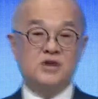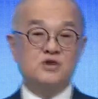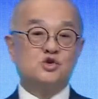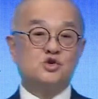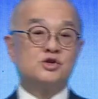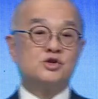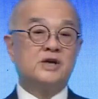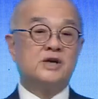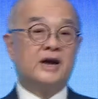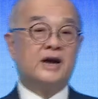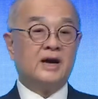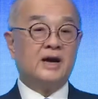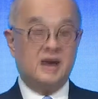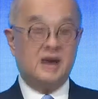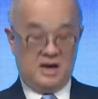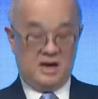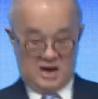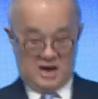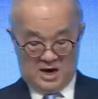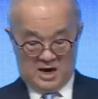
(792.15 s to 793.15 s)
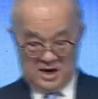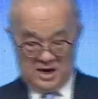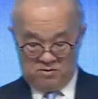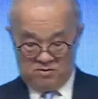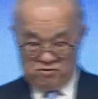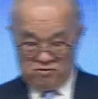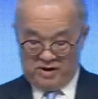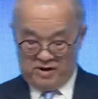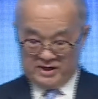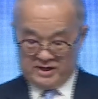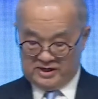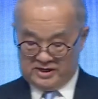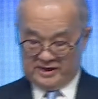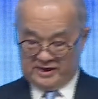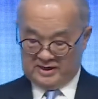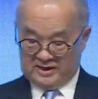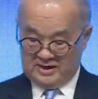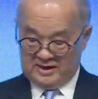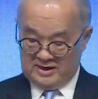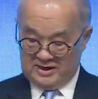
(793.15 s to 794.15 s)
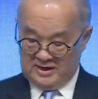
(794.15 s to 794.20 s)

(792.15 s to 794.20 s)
InsurTech and RegTech,